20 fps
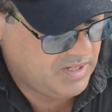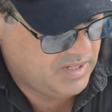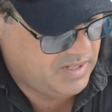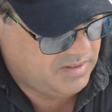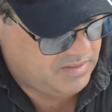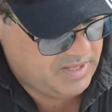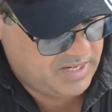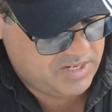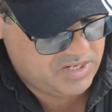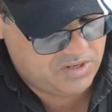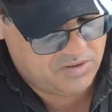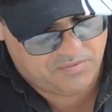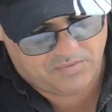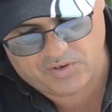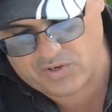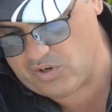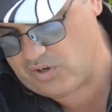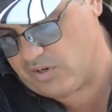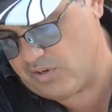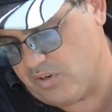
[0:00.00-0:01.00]
Then you've
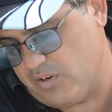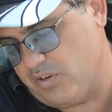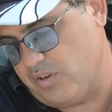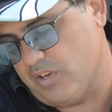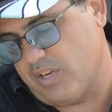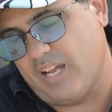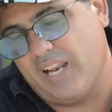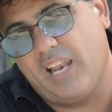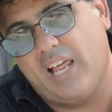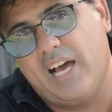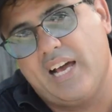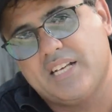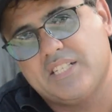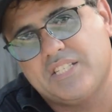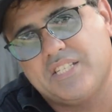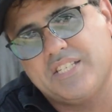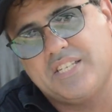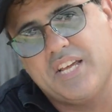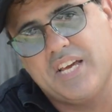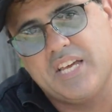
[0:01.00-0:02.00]
got Class
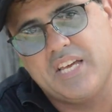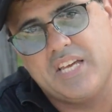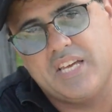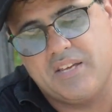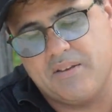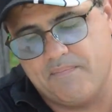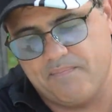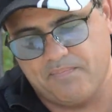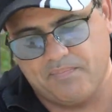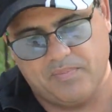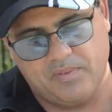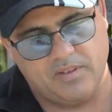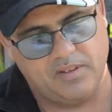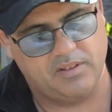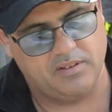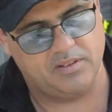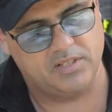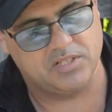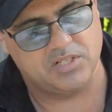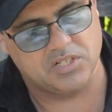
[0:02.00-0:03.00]
D.
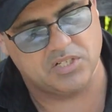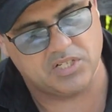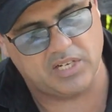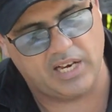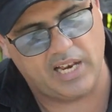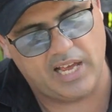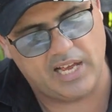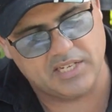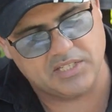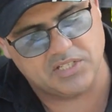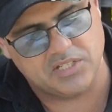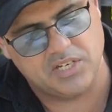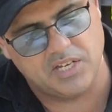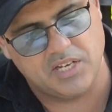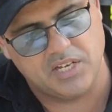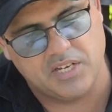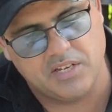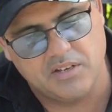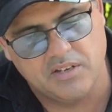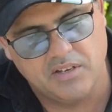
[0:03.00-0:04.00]
This is Class
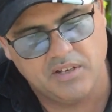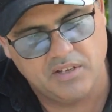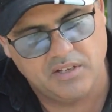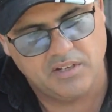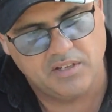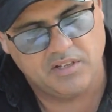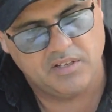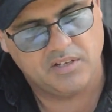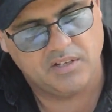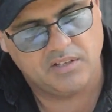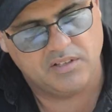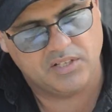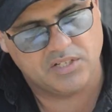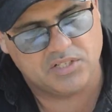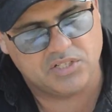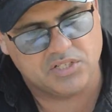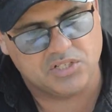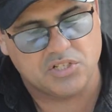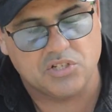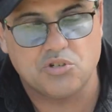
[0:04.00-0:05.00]
D. This
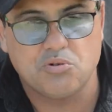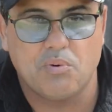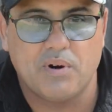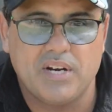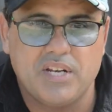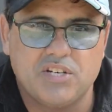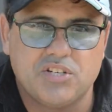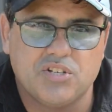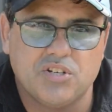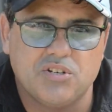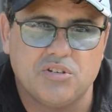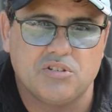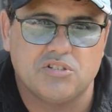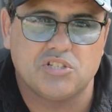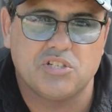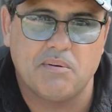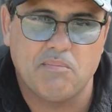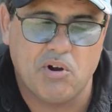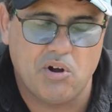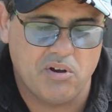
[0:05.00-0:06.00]
is a 22
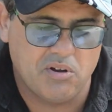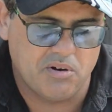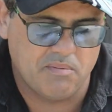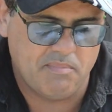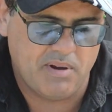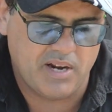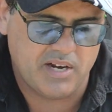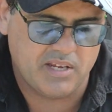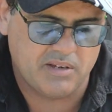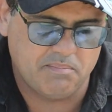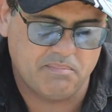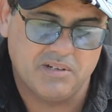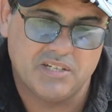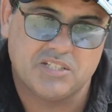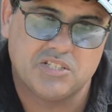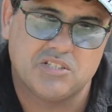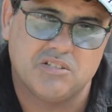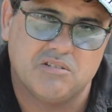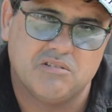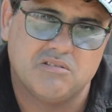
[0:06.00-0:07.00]
semi-automatic
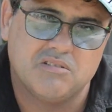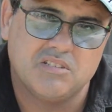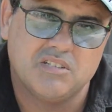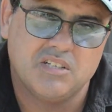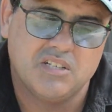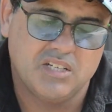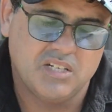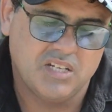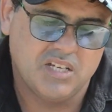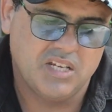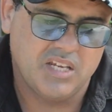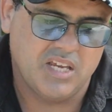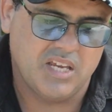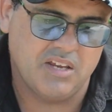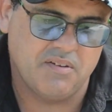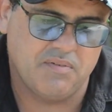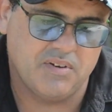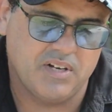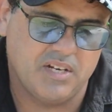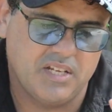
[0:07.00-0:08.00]
pistol.
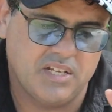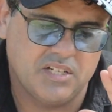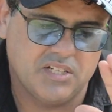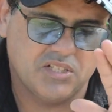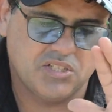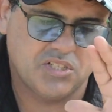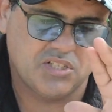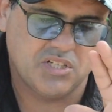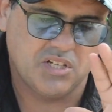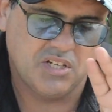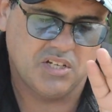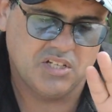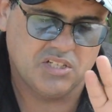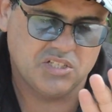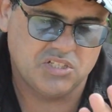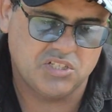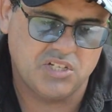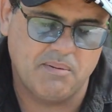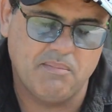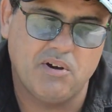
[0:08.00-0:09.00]
If it is
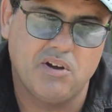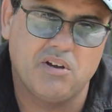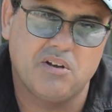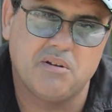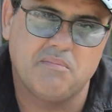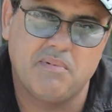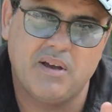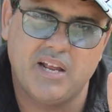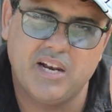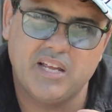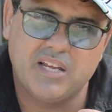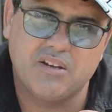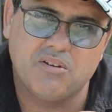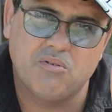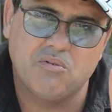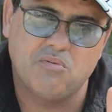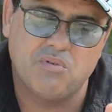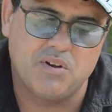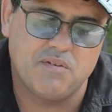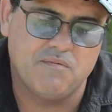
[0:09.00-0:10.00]
semi-automatic,
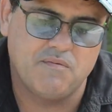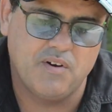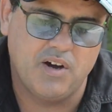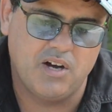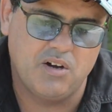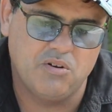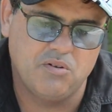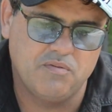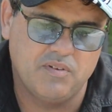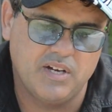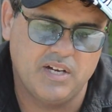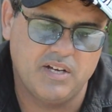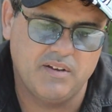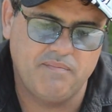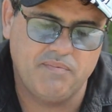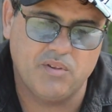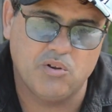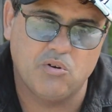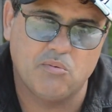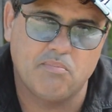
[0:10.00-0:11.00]
revolver
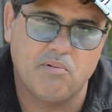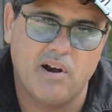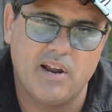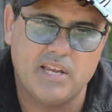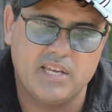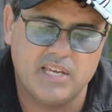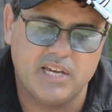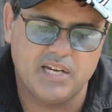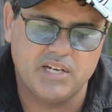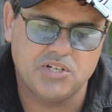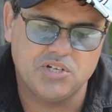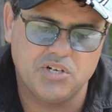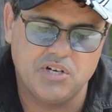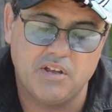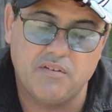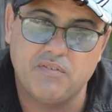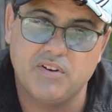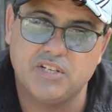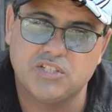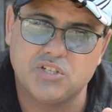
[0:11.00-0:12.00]
or break action,
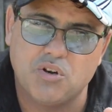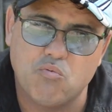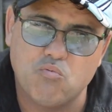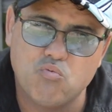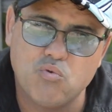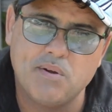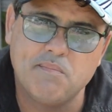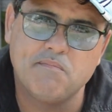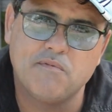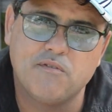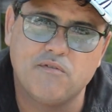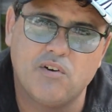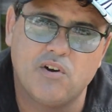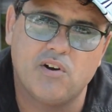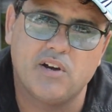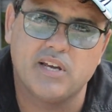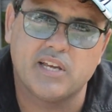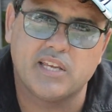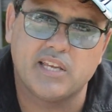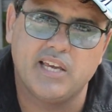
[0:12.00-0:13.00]
if it is a
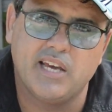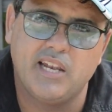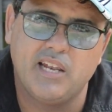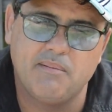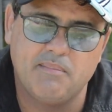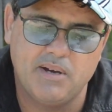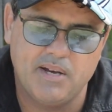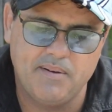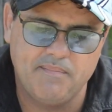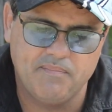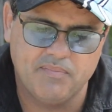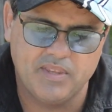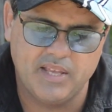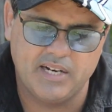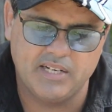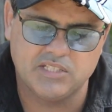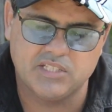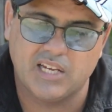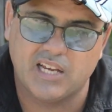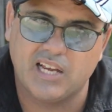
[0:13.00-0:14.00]
rimfire caliber, that
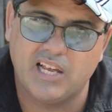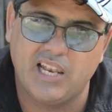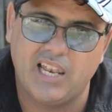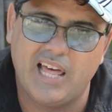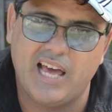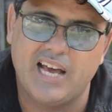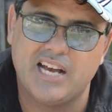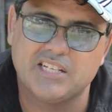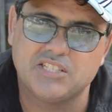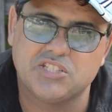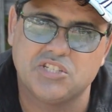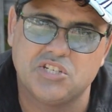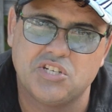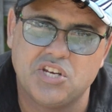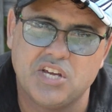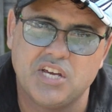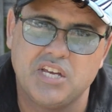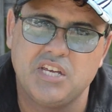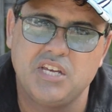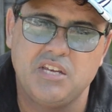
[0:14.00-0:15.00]
is a Class
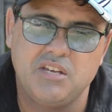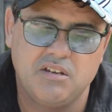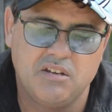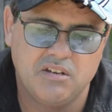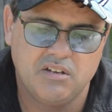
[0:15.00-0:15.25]
D